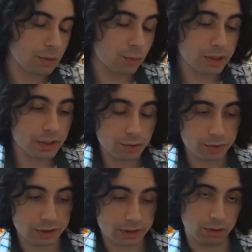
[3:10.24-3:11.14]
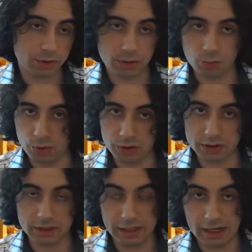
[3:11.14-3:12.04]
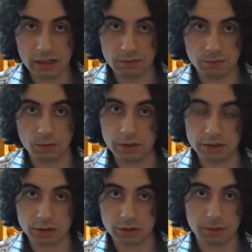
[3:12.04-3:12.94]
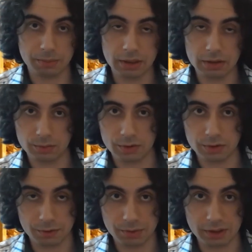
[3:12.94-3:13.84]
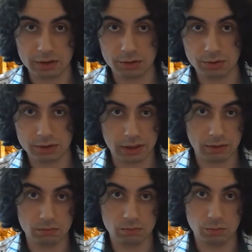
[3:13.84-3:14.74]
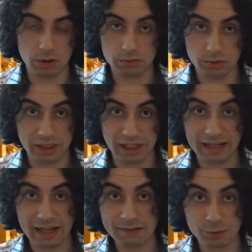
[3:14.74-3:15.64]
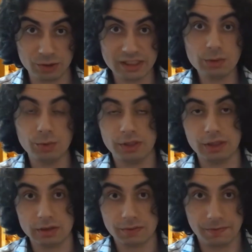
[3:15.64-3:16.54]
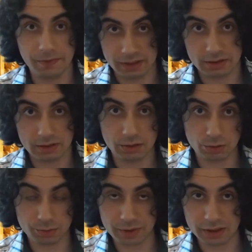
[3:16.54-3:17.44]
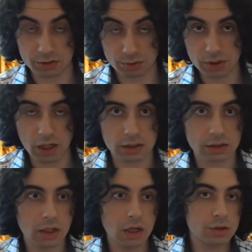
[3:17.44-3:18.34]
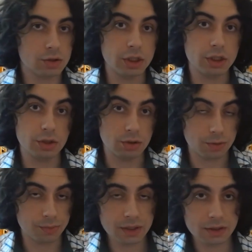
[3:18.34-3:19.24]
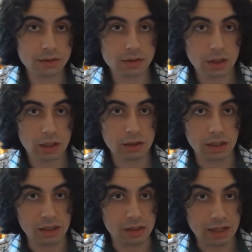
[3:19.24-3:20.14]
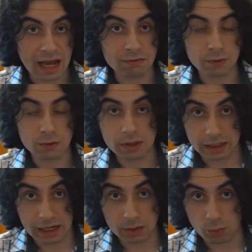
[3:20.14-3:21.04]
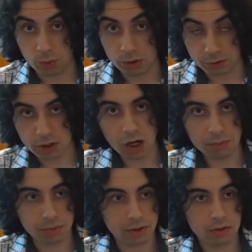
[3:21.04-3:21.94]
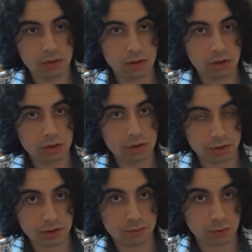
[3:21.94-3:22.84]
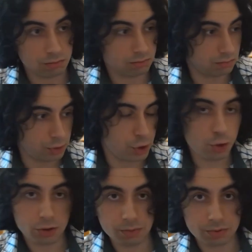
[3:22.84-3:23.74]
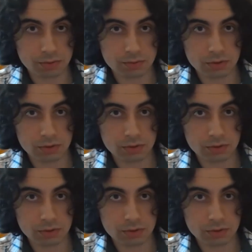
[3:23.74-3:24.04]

what they do is they look at the words that they had for and try to compare it with different places to say, well, did they have to deal with these things in those places or not? So in the Europeans, they had a word for copper. So therefore, Europe